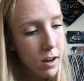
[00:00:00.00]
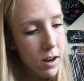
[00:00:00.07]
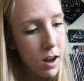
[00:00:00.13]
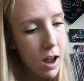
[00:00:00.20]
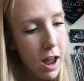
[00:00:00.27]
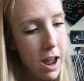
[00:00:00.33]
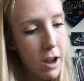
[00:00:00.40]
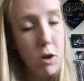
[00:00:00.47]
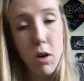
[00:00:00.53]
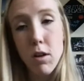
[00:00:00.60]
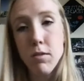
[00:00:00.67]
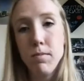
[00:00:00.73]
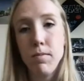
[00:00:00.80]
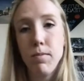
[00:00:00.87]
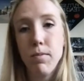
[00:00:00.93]

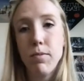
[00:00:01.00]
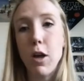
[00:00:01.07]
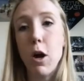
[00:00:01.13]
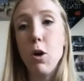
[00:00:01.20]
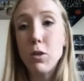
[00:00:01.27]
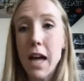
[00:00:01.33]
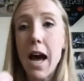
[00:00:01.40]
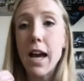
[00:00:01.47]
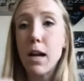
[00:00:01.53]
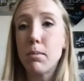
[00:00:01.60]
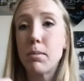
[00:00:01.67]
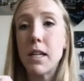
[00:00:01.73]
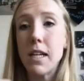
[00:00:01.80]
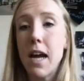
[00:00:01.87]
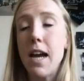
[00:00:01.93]
angle. Those add up
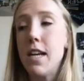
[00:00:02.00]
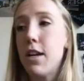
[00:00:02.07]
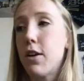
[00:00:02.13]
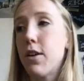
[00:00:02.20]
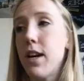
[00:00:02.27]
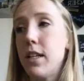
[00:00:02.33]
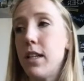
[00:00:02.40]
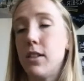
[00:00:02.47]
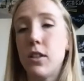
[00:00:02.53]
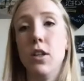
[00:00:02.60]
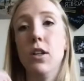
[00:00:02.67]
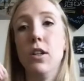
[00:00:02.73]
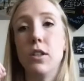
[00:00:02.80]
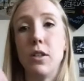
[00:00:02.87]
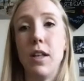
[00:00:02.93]
to 90 degrees,
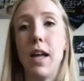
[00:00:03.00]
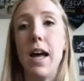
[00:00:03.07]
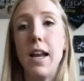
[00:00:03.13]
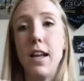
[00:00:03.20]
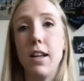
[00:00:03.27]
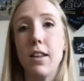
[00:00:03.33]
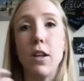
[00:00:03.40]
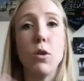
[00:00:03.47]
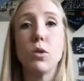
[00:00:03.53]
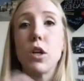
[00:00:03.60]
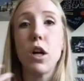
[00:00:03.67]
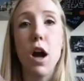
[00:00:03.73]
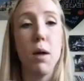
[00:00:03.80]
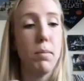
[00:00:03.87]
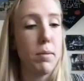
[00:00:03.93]
so that those are
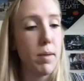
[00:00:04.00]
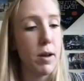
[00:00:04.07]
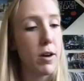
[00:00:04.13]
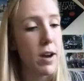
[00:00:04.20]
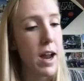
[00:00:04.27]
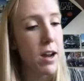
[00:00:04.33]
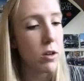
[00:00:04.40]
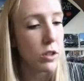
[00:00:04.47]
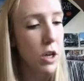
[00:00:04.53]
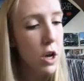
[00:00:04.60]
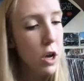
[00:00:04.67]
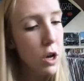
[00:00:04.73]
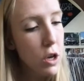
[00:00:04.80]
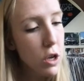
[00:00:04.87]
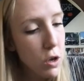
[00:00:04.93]
complementary angles.
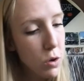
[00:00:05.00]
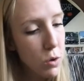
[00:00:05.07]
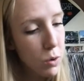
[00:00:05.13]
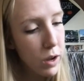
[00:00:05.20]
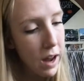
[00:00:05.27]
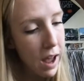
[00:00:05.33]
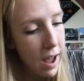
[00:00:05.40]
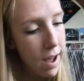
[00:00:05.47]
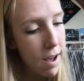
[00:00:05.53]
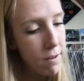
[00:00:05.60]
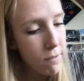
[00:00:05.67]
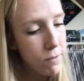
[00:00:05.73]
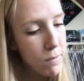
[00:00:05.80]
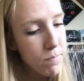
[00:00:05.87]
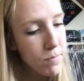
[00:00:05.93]
You could
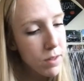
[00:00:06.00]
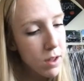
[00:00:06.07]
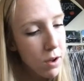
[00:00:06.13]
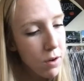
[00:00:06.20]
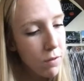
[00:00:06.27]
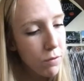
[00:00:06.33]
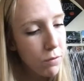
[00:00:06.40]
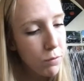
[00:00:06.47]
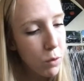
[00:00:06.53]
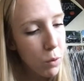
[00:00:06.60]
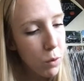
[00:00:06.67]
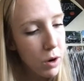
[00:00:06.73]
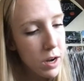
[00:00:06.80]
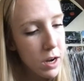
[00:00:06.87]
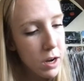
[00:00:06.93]
have
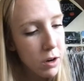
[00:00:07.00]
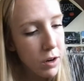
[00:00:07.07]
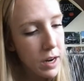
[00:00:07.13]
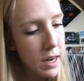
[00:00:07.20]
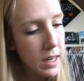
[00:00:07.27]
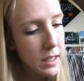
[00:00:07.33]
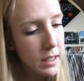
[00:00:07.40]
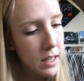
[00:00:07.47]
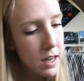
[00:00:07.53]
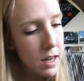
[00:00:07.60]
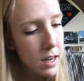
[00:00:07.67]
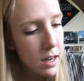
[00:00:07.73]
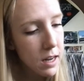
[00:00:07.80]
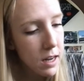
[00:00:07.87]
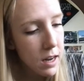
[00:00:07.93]
40 degrees
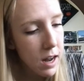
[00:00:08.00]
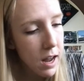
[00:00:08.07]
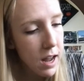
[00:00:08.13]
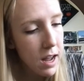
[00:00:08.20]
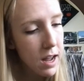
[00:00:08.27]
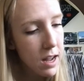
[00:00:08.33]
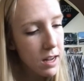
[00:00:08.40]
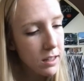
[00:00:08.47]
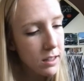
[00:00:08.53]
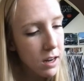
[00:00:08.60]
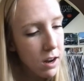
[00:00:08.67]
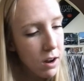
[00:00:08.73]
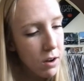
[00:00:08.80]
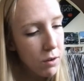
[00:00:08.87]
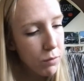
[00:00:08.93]
and
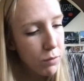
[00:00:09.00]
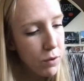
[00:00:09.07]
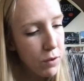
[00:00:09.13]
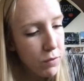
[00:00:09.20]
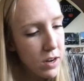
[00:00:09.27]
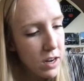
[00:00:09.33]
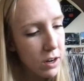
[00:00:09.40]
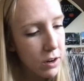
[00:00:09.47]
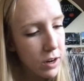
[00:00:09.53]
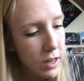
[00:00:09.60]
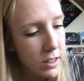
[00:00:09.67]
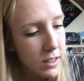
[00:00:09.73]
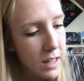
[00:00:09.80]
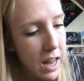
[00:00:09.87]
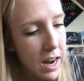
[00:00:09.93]
50
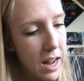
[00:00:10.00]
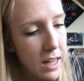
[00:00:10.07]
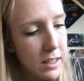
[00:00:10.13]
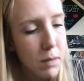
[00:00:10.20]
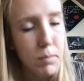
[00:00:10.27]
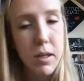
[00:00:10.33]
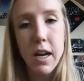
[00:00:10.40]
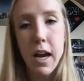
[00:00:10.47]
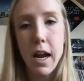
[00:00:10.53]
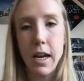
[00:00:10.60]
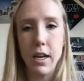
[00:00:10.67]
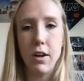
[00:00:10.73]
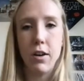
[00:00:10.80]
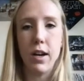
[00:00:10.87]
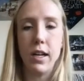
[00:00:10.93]
degrees. That adds up to
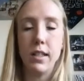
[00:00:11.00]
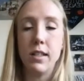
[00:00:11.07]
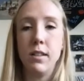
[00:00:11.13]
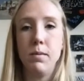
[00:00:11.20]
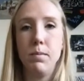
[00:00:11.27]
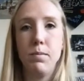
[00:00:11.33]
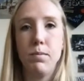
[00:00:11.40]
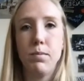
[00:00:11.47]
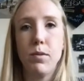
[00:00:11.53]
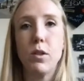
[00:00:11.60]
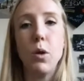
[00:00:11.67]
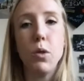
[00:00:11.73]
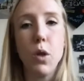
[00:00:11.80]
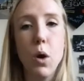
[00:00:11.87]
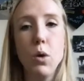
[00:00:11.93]
90 degrees.
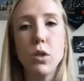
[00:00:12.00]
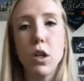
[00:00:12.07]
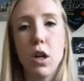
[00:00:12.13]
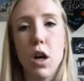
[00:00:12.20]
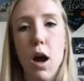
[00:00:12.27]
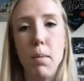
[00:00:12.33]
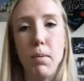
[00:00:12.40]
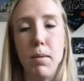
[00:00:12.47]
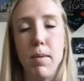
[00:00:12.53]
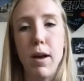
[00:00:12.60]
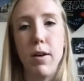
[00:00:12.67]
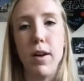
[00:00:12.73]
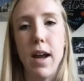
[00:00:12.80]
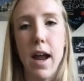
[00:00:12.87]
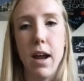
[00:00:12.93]
So those are
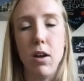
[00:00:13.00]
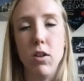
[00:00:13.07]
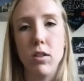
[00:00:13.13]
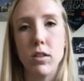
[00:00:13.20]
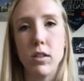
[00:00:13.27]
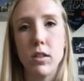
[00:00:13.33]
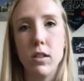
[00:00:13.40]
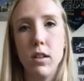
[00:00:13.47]
complementary angles.